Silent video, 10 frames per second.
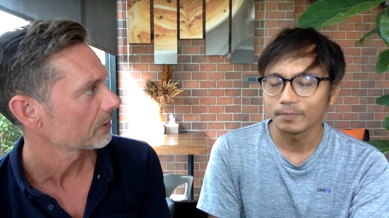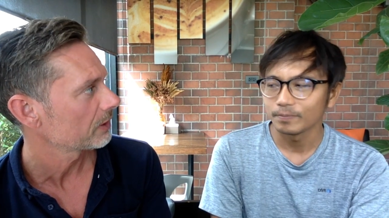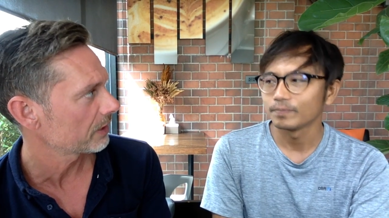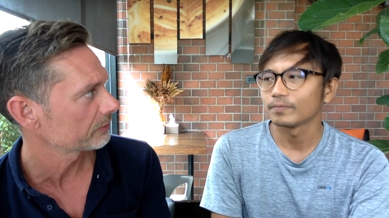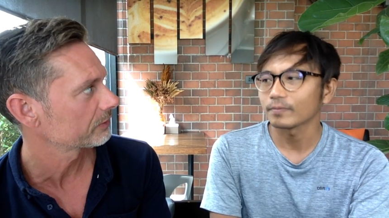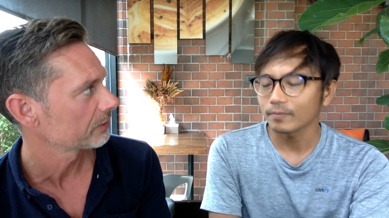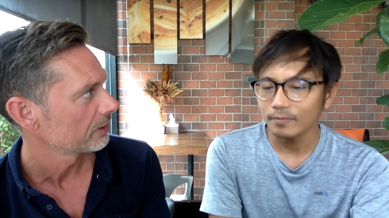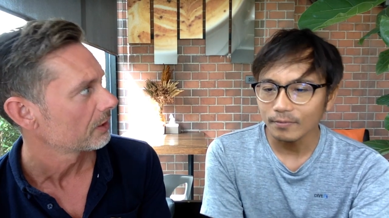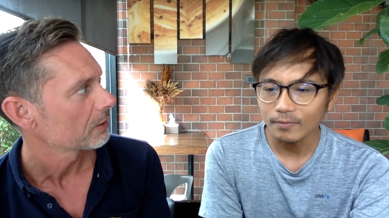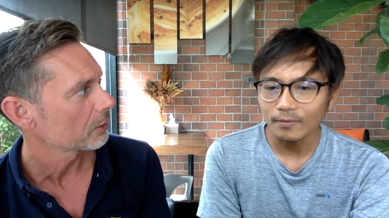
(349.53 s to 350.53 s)
Speaker 1: Yes,
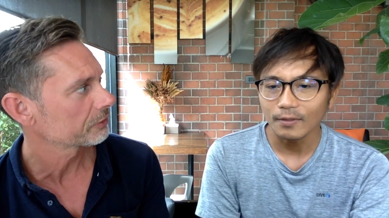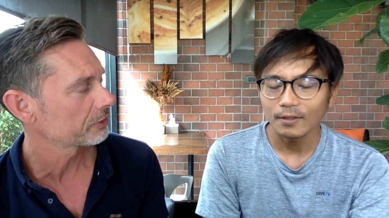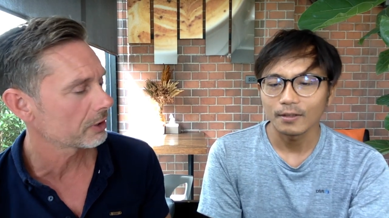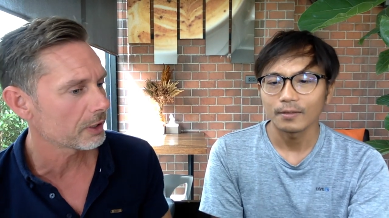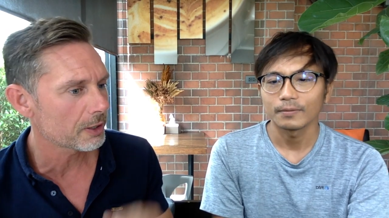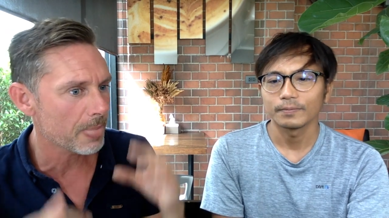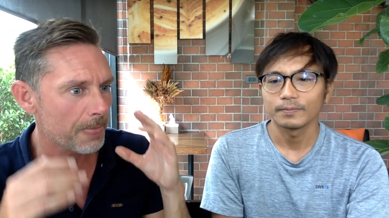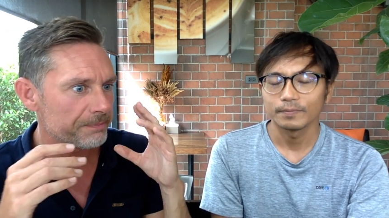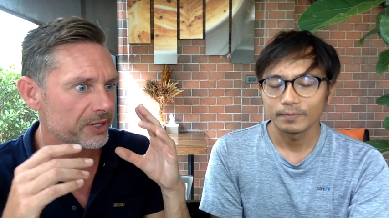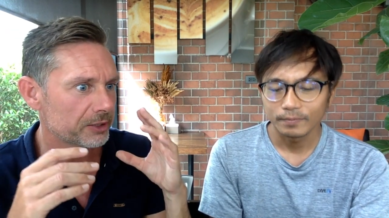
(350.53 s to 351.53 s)
because
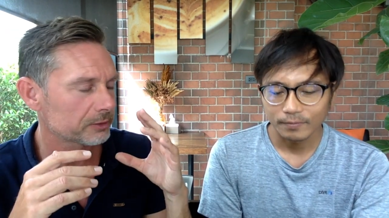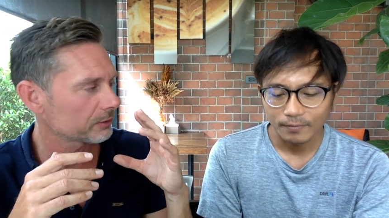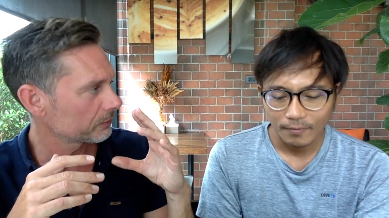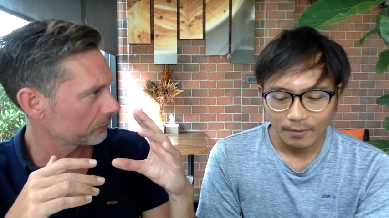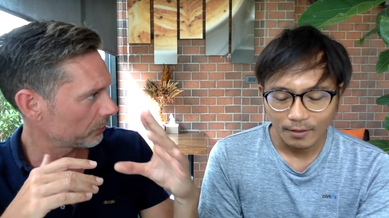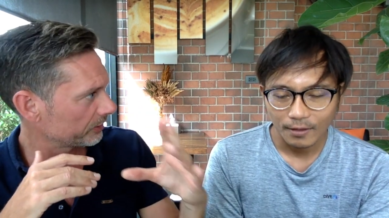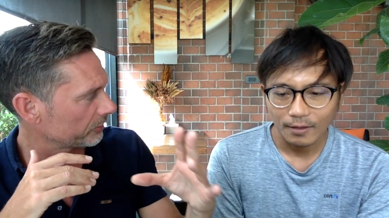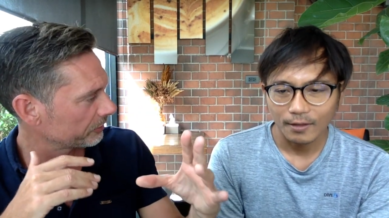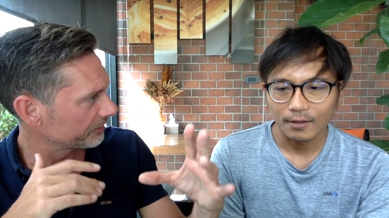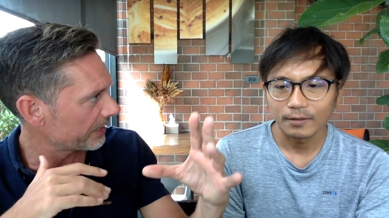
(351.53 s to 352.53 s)
it. What did you
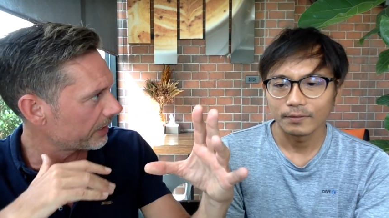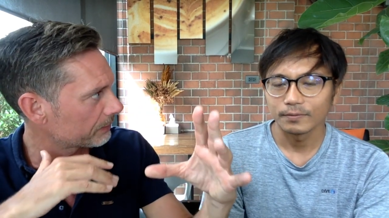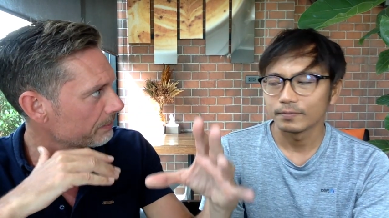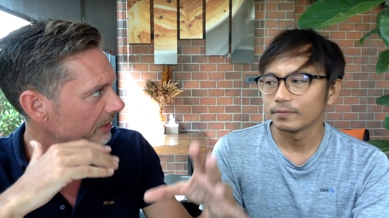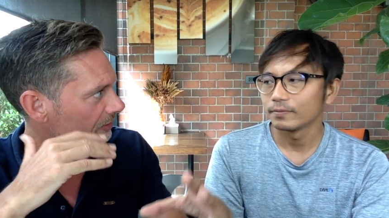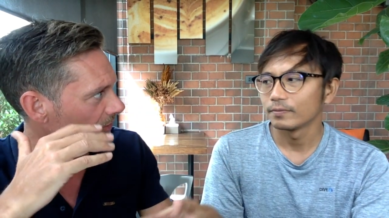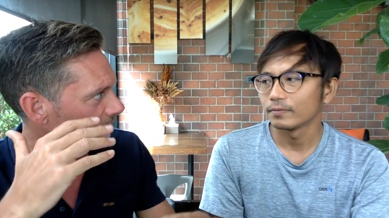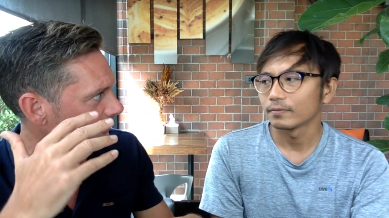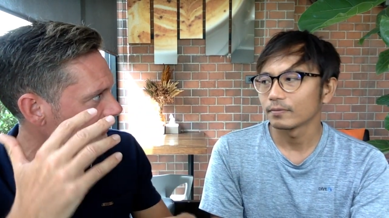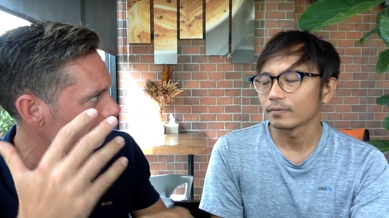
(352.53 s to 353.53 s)
say? It
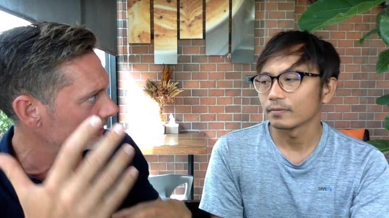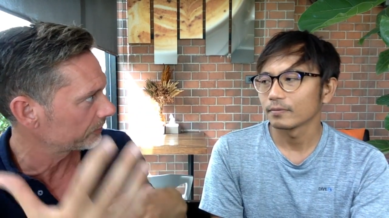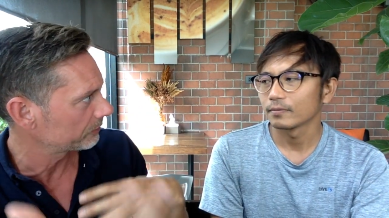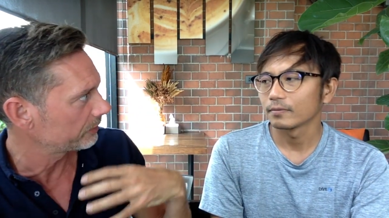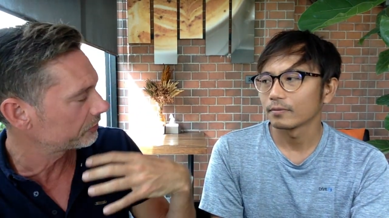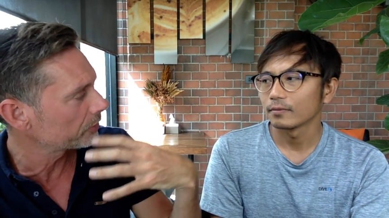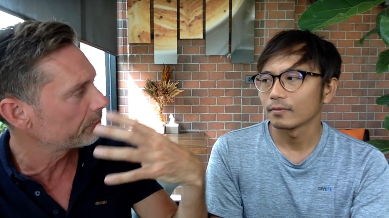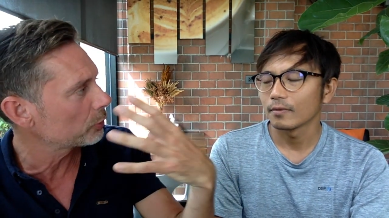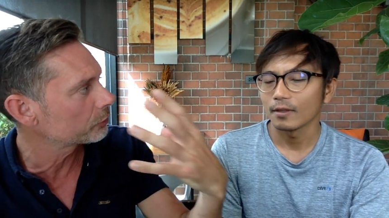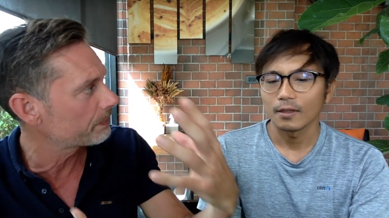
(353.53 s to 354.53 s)
mixes. It
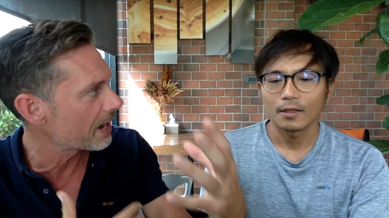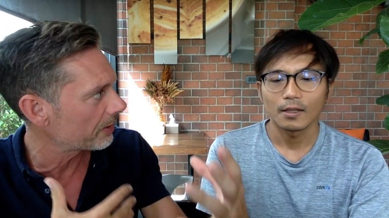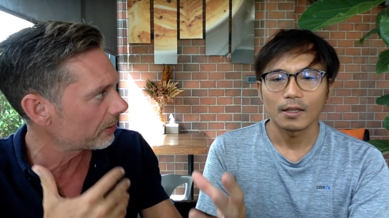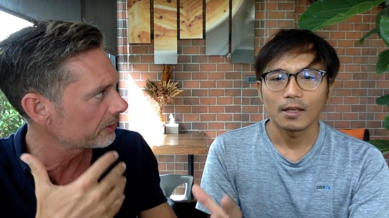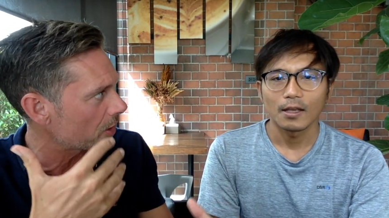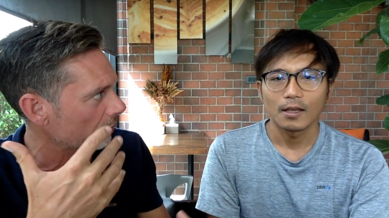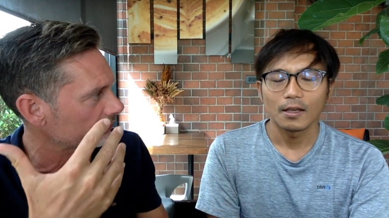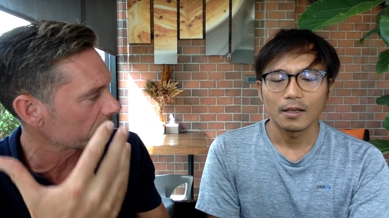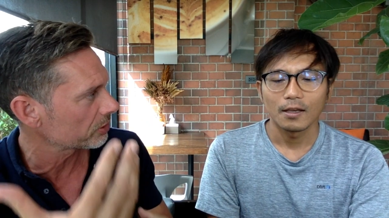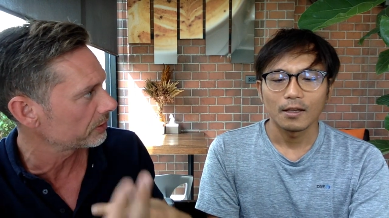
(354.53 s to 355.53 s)
distributes better the
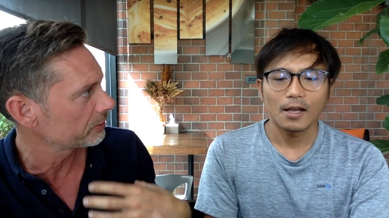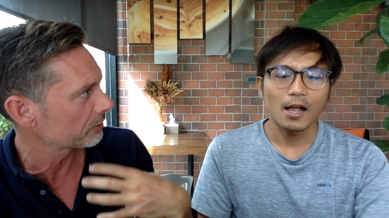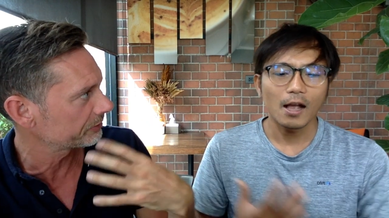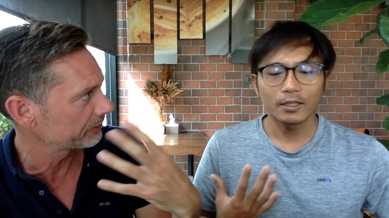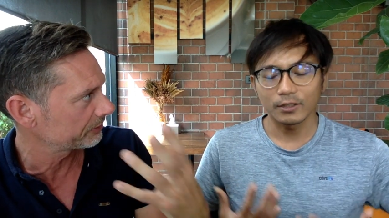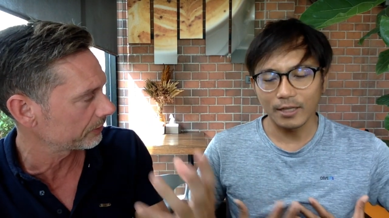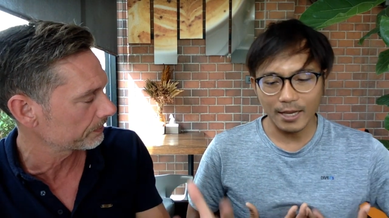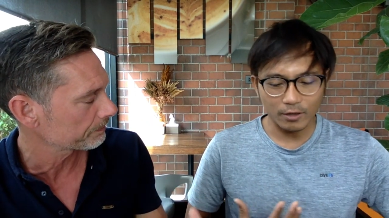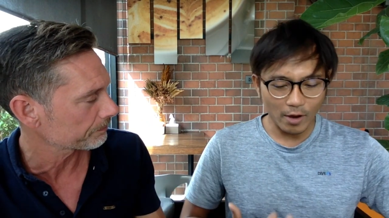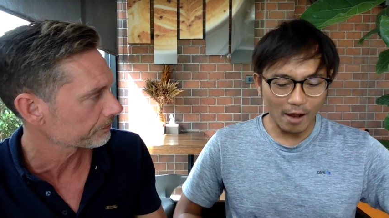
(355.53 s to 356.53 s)
oxygen
Speaker 2: in your system. It's like
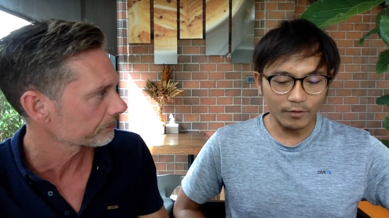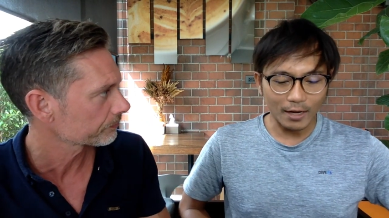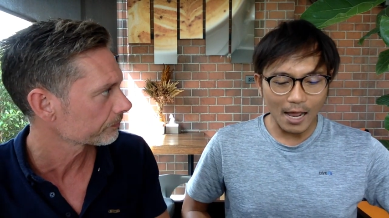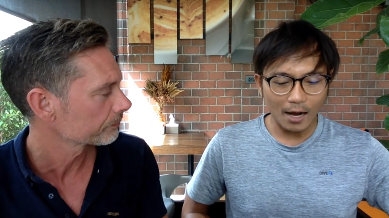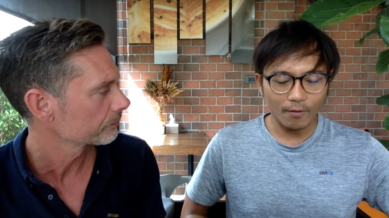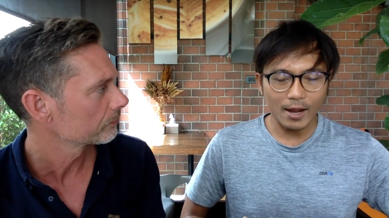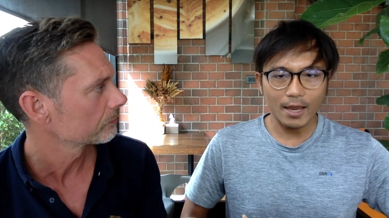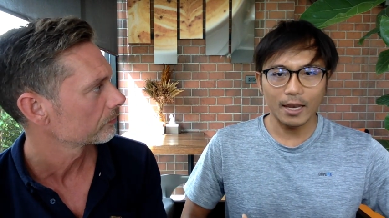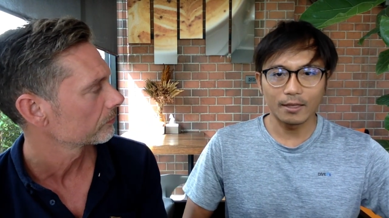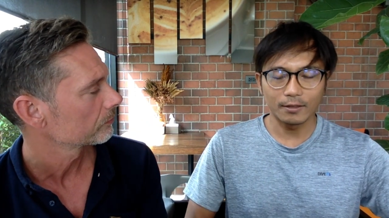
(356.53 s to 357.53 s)
you have the lung, right,
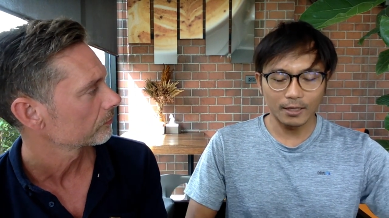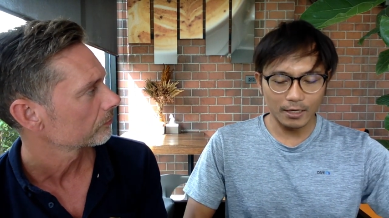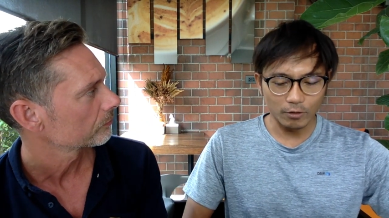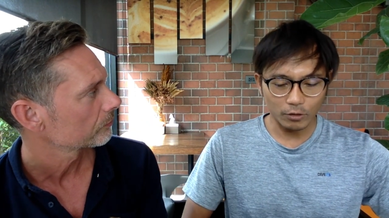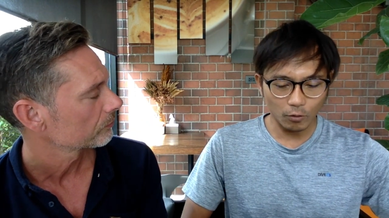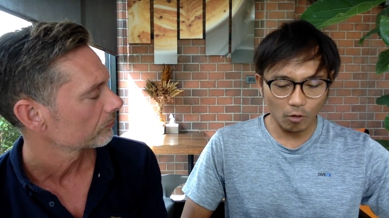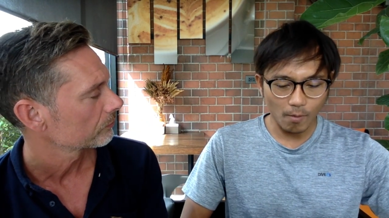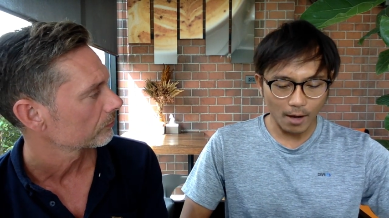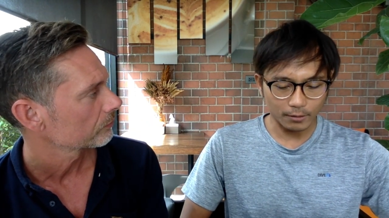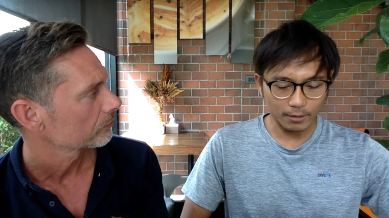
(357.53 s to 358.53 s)
and your
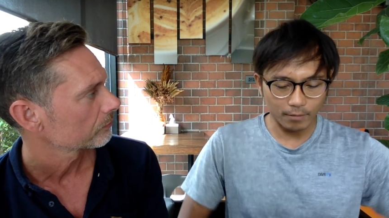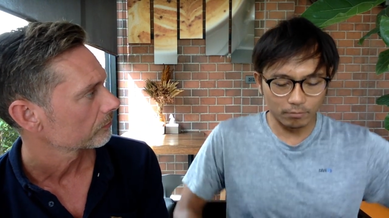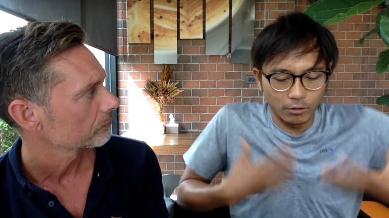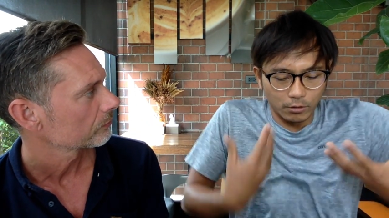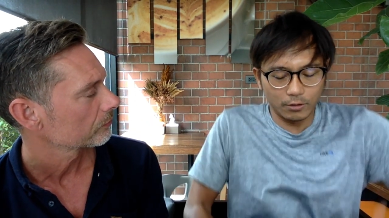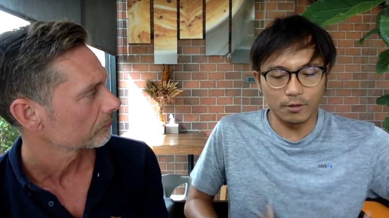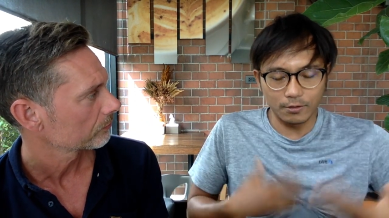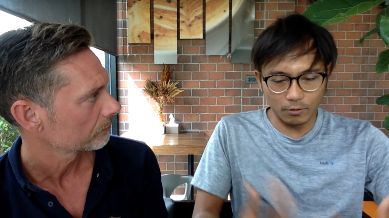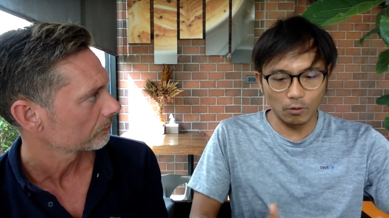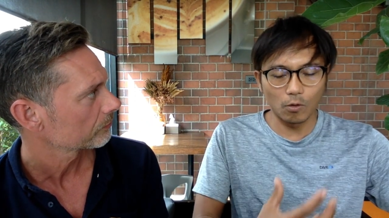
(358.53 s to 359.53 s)
stomach, like this.
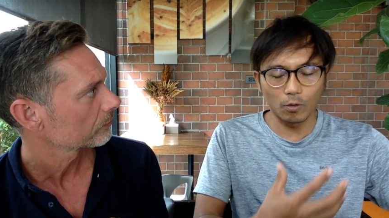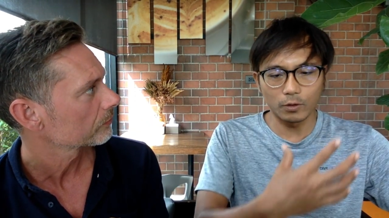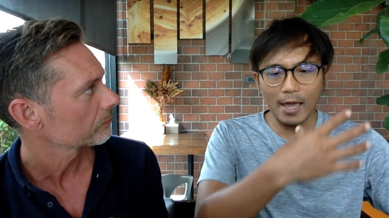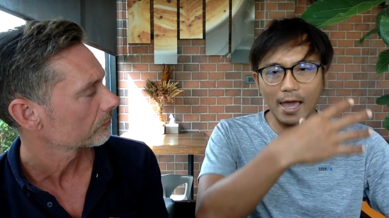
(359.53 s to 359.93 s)
So the